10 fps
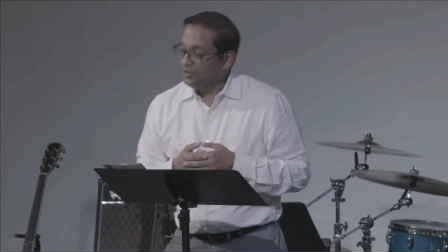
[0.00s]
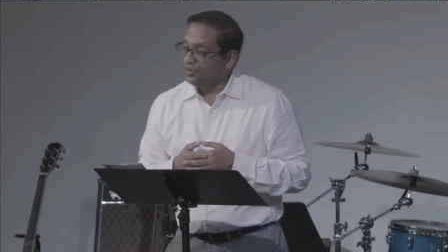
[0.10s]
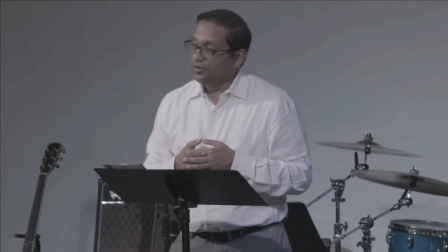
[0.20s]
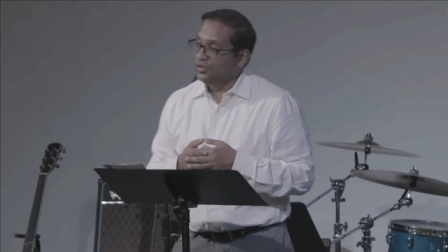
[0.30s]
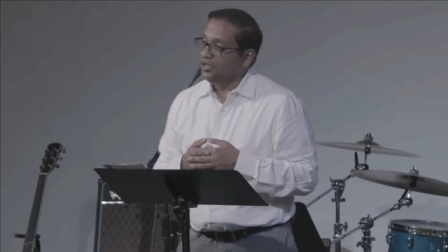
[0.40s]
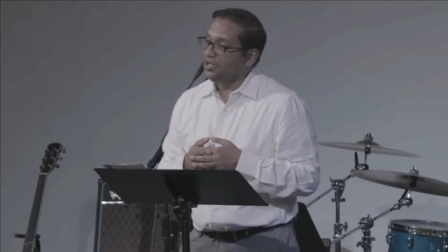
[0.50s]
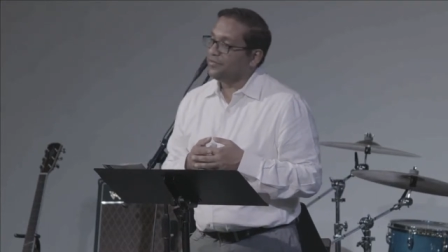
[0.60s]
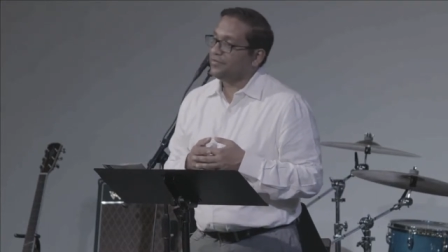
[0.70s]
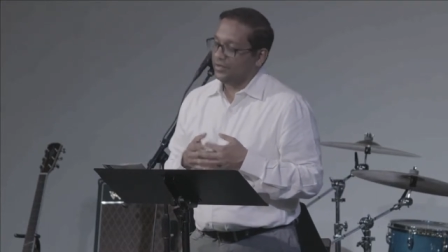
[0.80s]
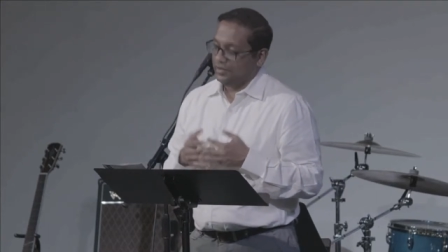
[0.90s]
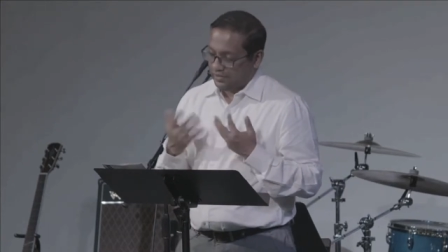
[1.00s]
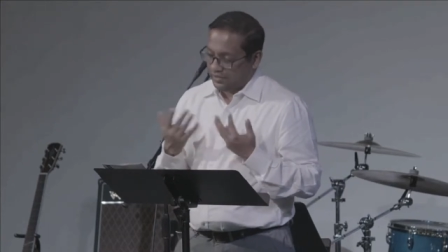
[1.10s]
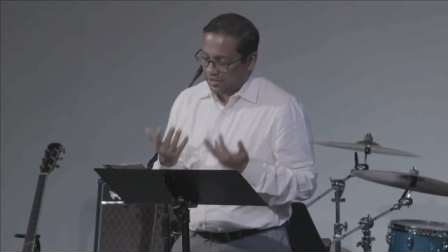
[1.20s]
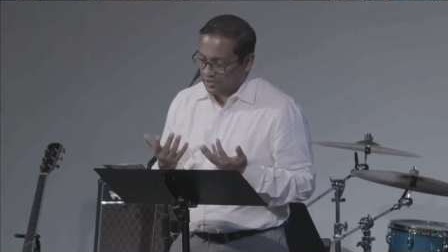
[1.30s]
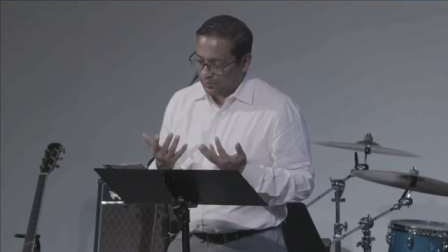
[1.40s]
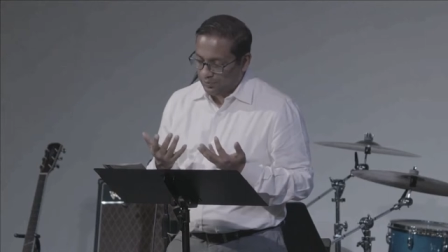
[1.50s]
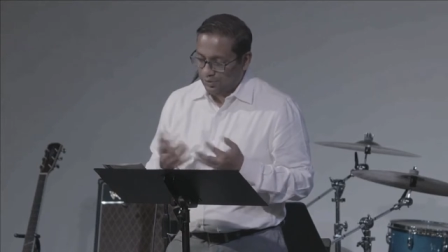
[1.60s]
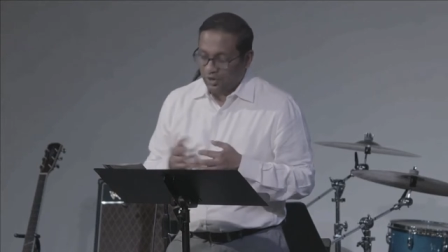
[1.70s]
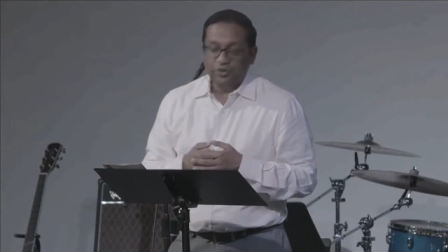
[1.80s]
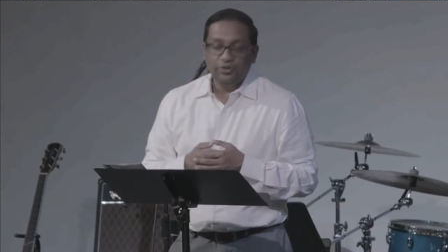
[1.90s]
your need for the gospel,
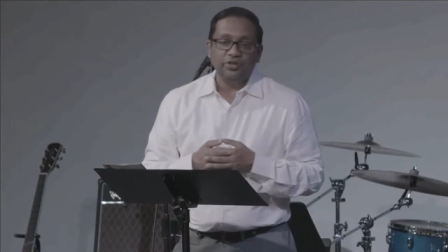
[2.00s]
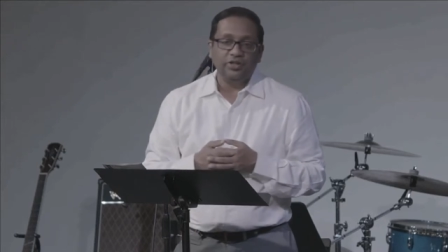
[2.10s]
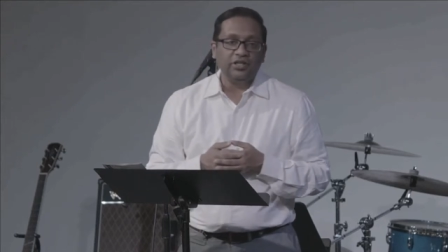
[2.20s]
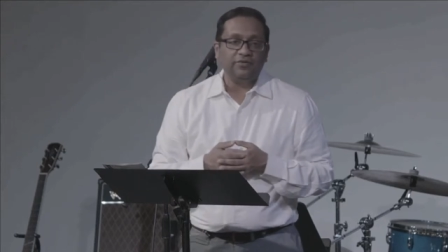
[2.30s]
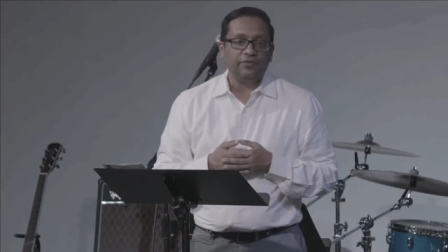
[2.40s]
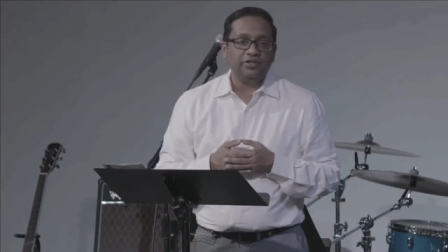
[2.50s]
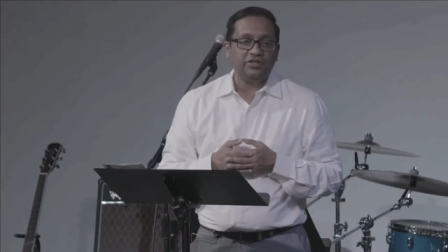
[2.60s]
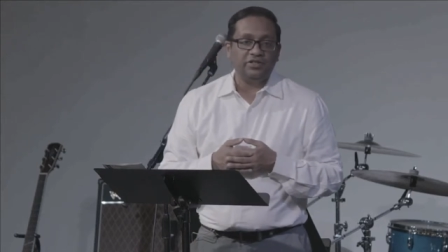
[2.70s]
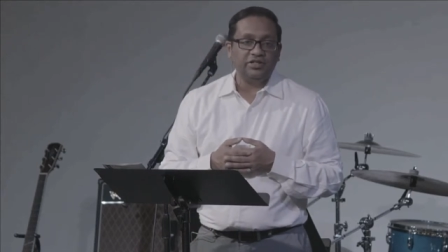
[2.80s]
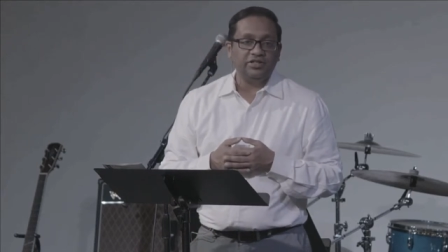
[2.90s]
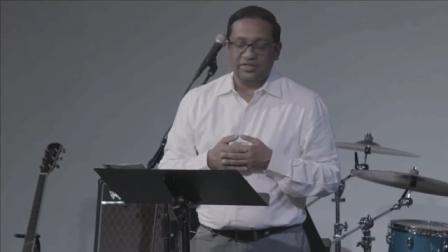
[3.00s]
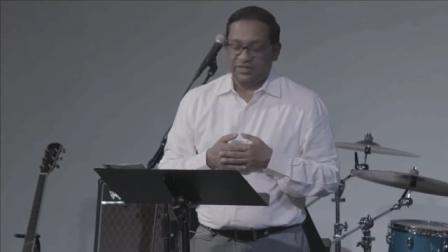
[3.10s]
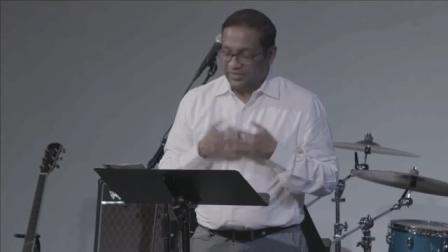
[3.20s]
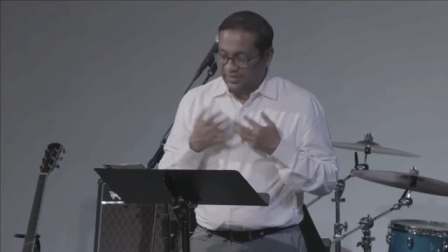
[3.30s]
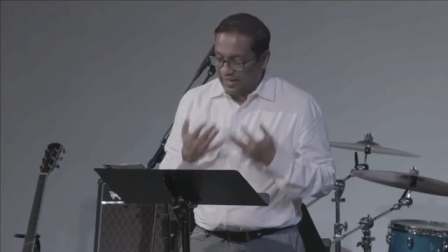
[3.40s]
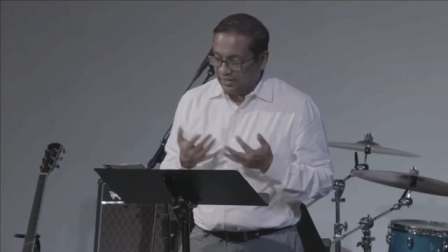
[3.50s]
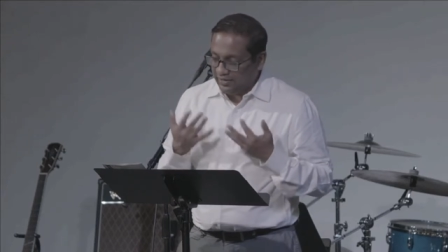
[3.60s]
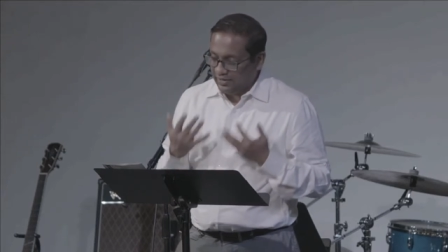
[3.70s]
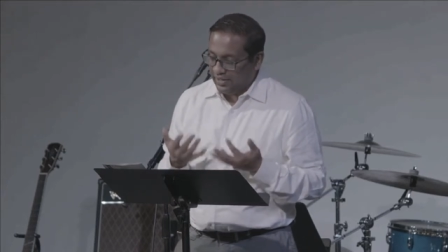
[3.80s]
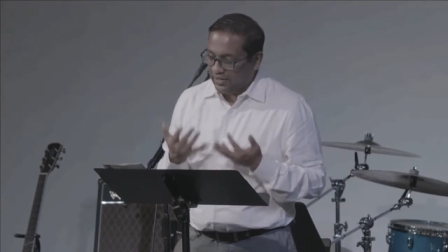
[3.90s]
your need for Jesus
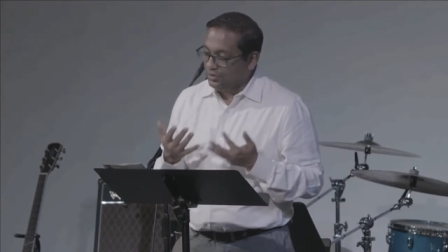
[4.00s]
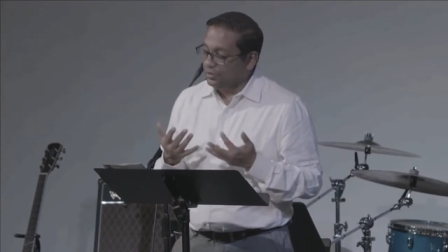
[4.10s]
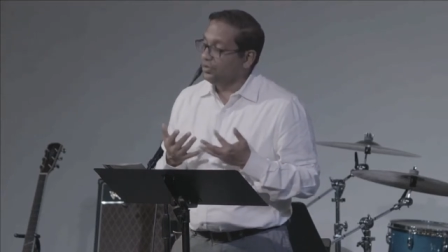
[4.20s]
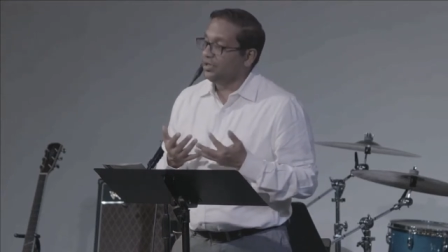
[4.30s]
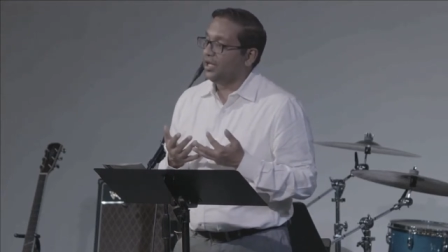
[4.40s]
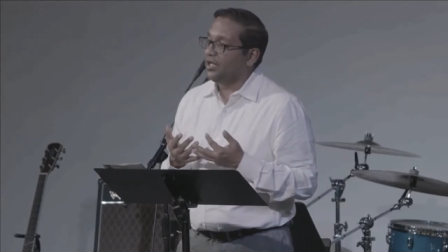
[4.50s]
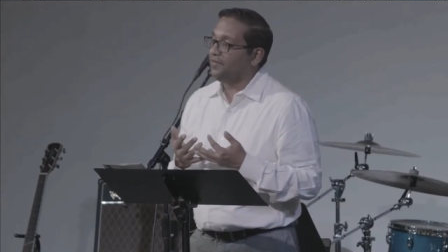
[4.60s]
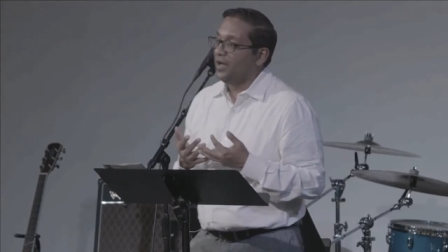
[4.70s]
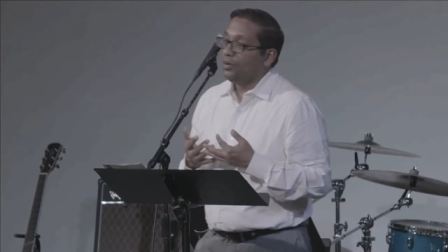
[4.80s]
daily in your life,